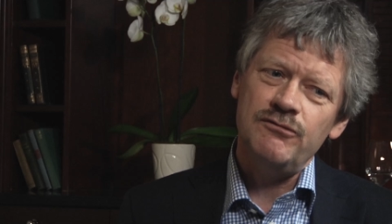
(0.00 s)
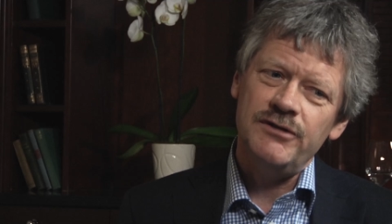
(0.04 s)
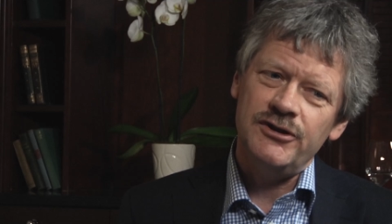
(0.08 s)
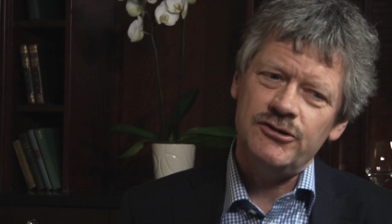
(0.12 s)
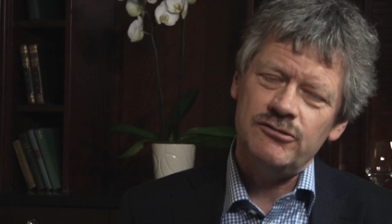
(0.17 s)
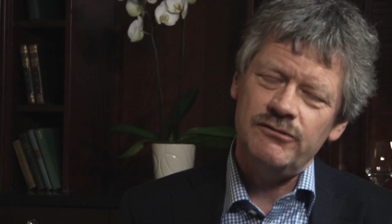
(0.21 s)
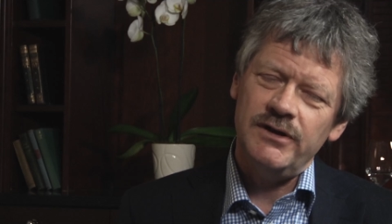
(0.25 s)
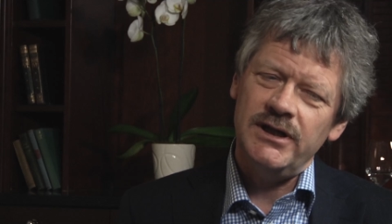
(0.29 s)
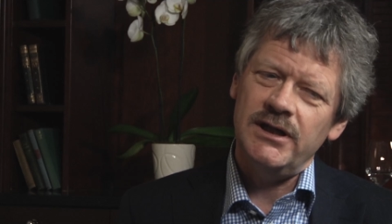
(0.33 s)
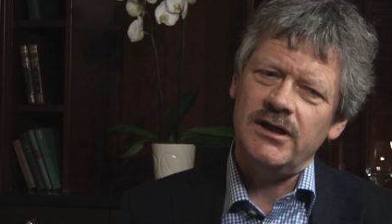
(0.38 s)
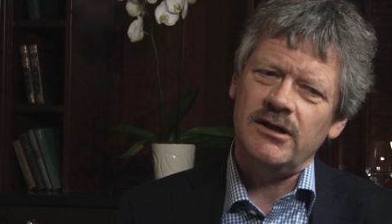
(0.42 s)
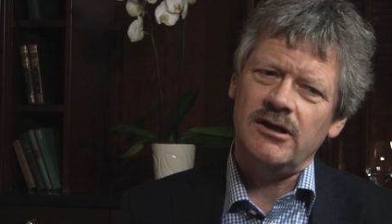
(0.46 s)
moved
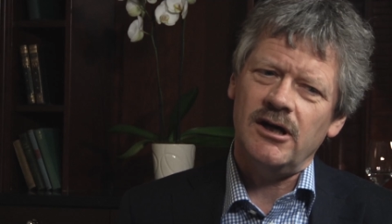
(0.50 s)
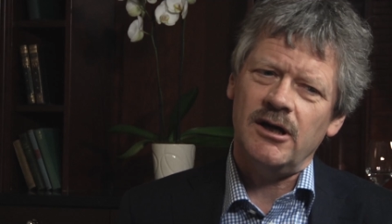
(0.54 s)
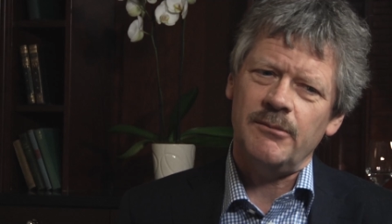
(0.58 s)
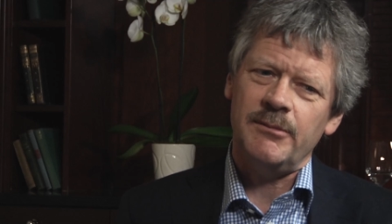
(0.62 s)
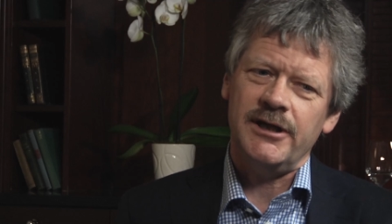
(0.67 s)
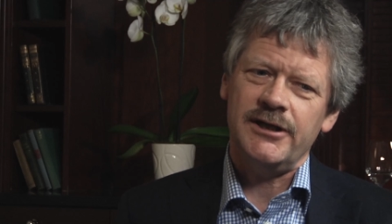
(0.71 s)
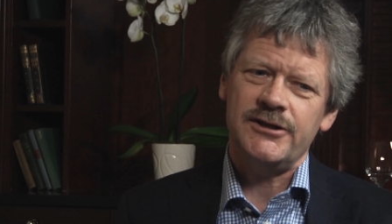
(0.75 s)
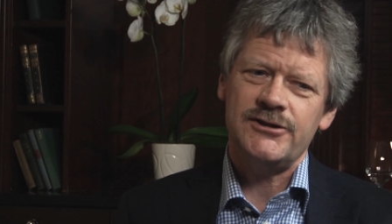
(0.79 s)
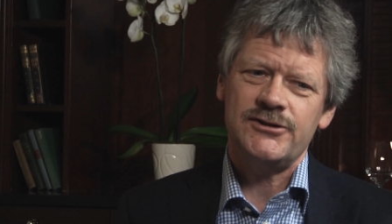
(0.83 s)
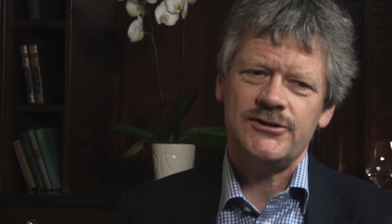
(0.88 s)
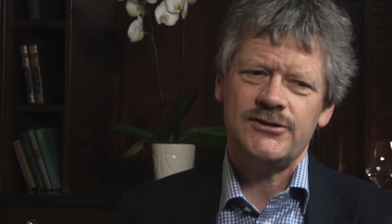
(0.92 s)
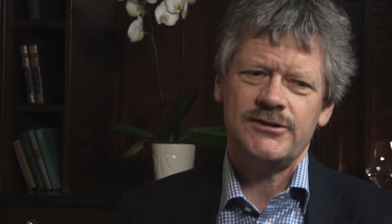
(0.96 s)
into
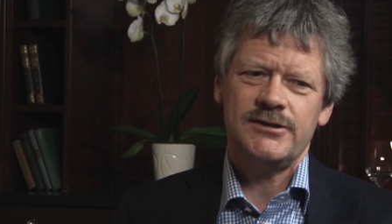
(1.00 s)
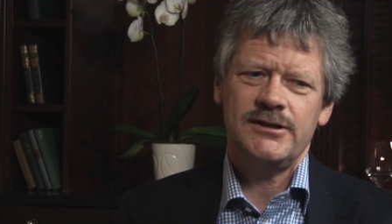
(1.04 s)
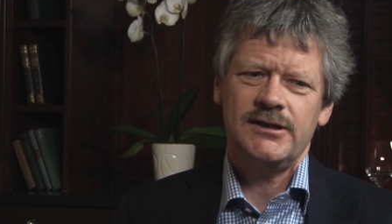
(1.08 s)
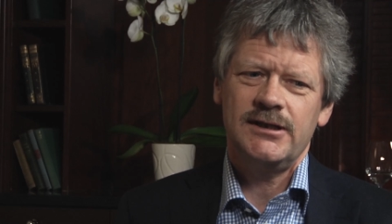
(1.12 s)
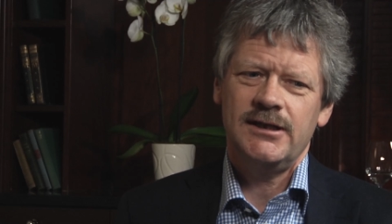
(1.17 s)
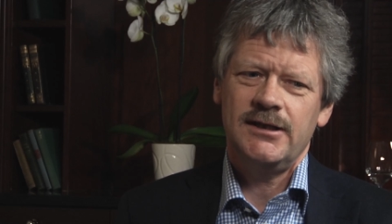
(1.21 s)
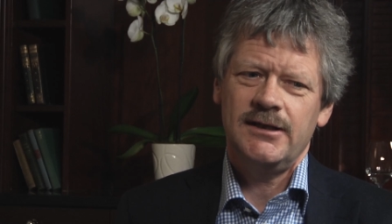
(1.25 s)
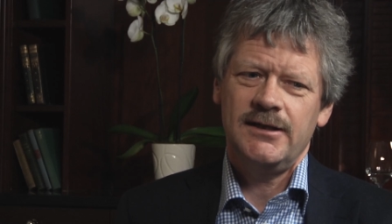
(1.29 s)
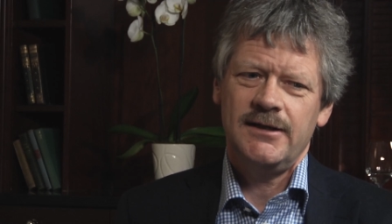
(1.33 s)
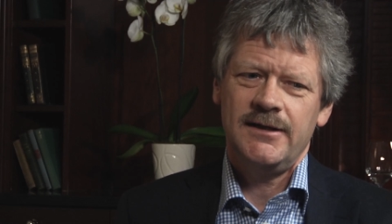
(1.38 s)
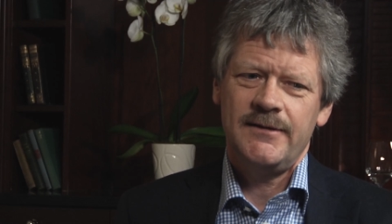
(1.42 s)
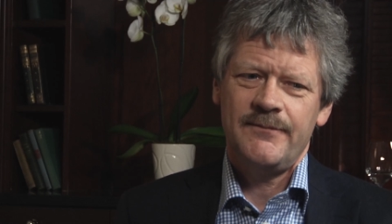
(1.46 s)
economics,
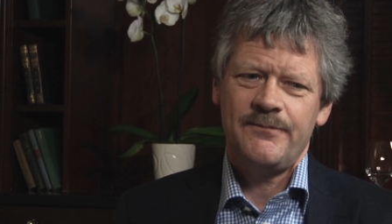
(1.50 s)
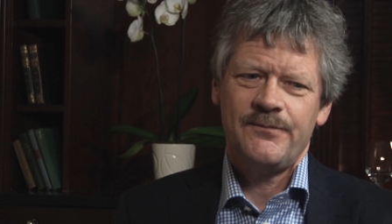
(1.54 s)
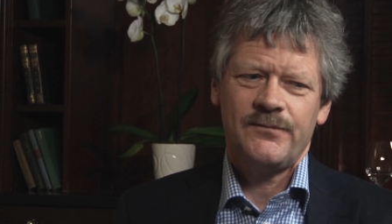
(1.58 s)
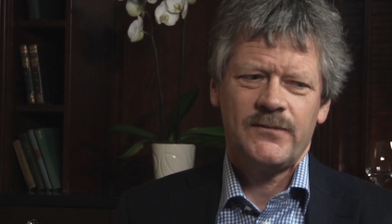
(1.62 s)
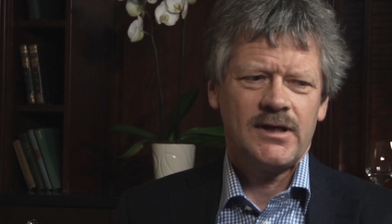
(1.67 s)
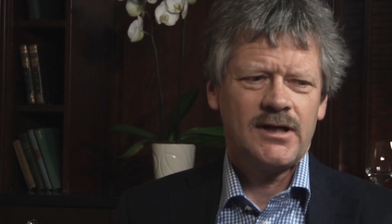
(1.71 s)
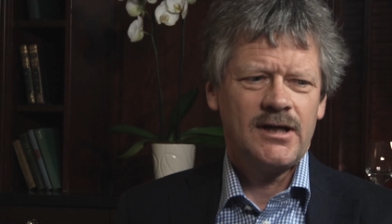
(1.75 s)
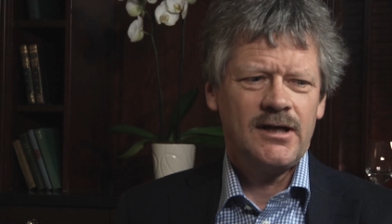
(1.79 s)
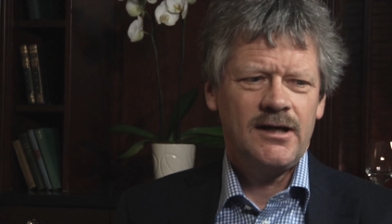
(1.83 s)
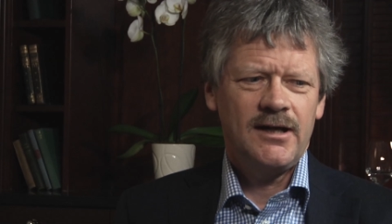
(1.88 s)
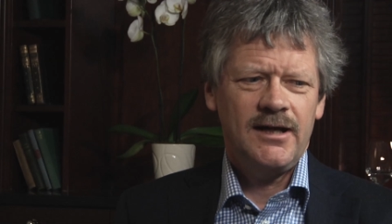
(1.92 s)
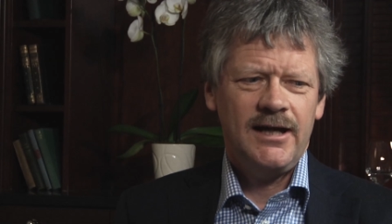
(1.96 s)

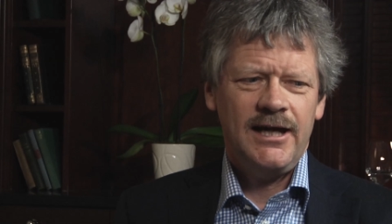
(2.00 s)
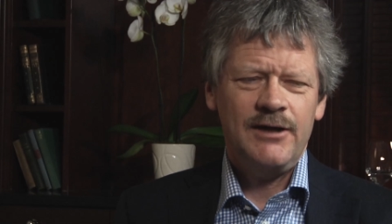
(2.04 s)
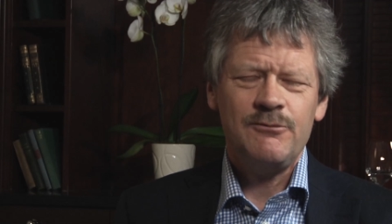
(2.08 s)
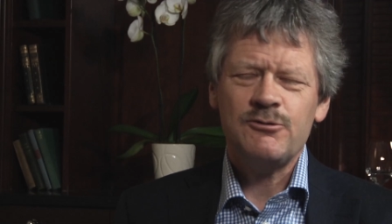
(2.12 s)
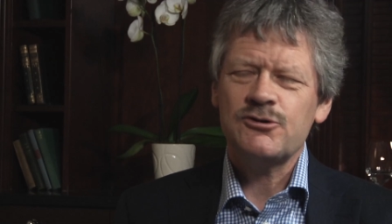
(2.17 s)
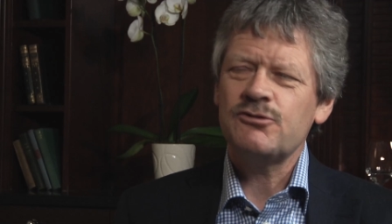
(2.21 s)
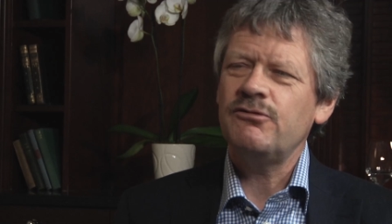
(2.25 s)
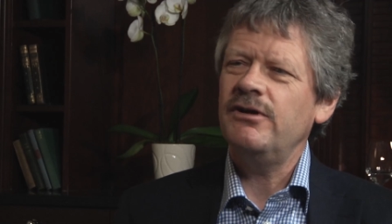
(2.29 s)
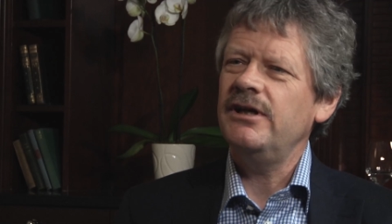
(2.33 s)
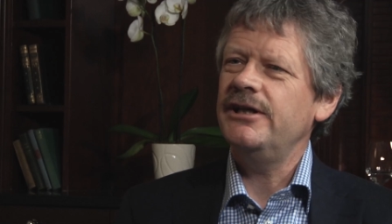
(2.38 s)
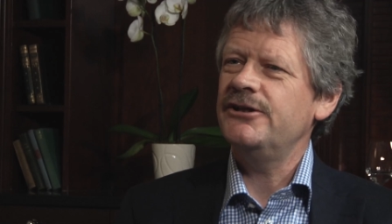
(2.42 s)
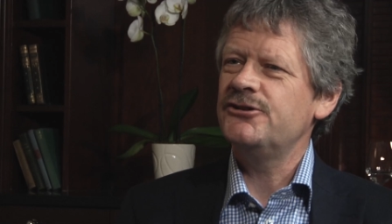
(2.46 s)

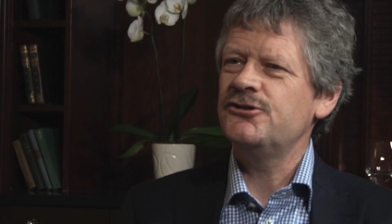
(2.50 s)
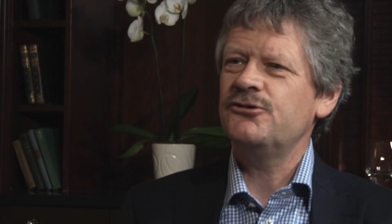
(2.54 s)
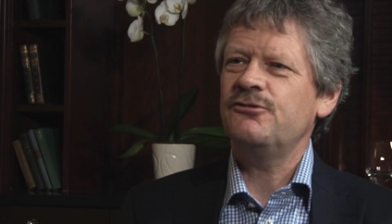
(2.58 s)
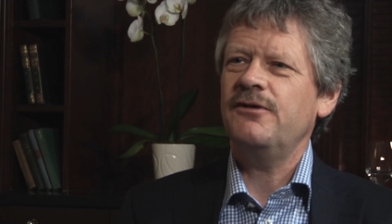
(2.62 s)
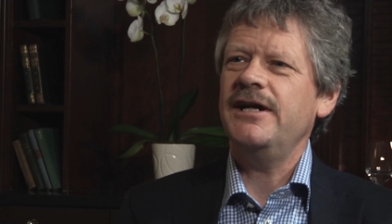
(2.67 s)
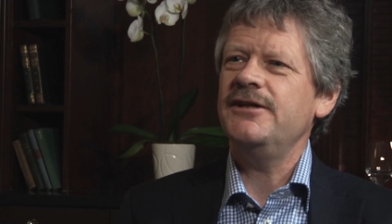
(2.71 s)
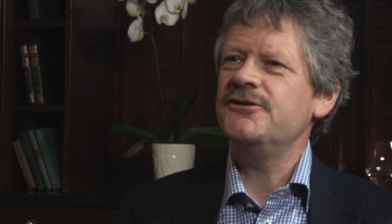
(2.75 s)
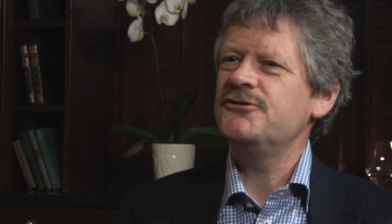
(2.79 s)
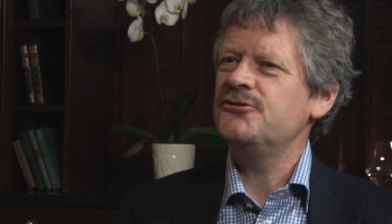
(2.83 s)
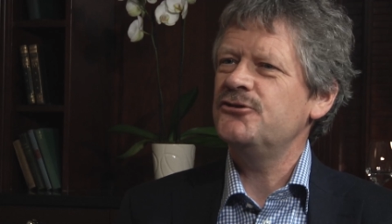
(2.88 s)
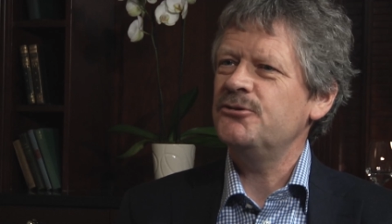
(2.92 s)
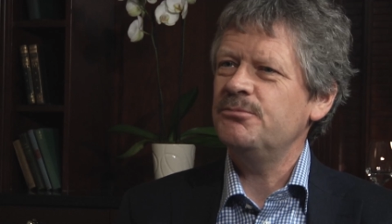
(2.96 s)
it was really
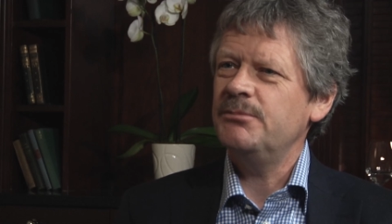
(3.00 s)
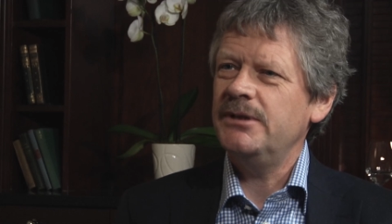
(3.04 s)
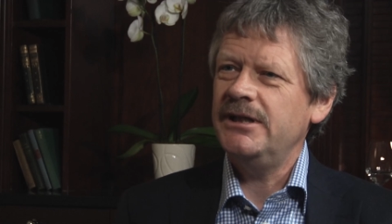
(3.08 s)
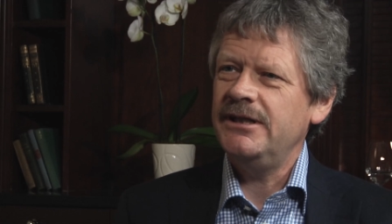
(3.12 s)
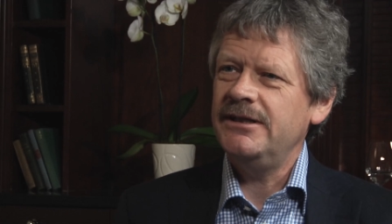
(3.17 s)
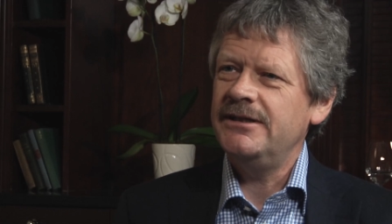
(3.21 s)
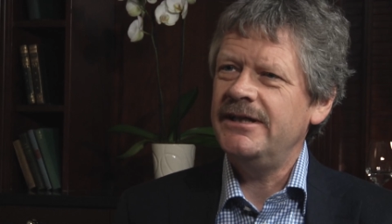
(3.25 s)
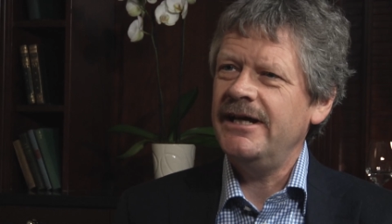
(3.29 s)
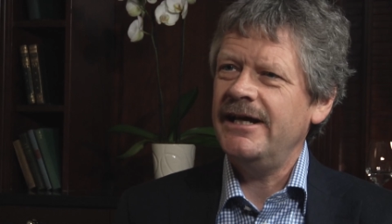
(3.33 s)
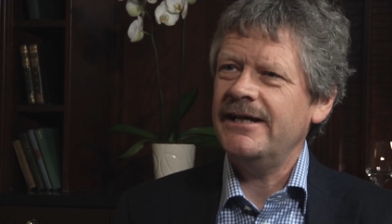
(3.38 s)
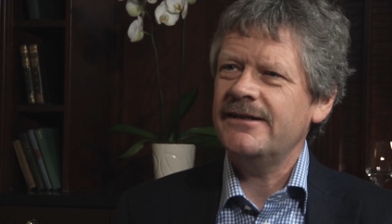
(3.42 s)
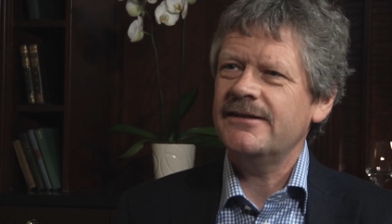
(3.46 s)
strange to
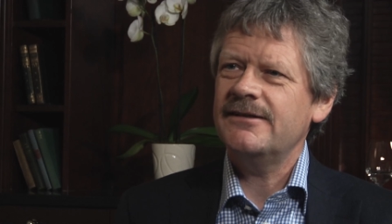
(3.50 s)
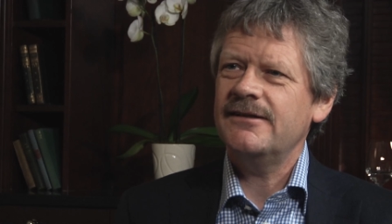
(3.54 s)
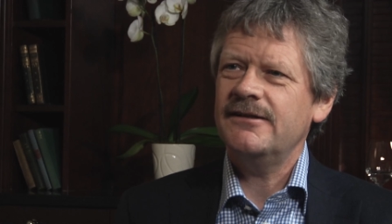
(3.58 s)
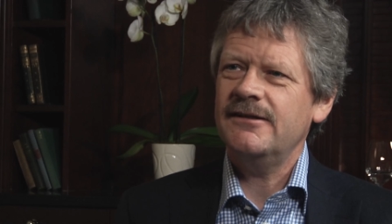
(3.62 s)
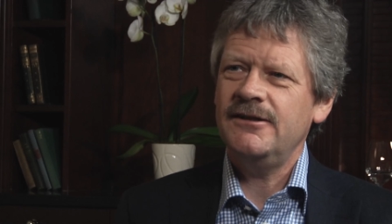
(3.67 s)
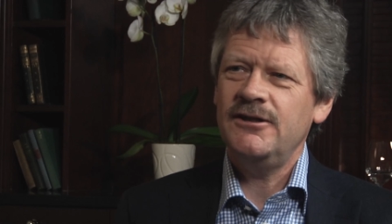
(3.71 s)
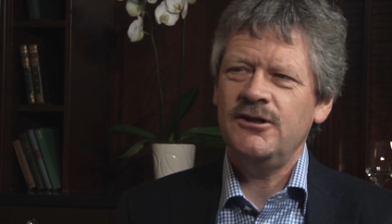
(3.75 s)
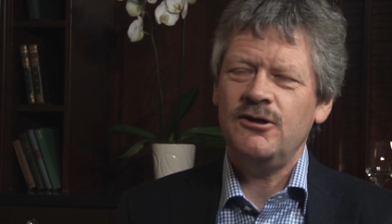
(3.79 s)
me that,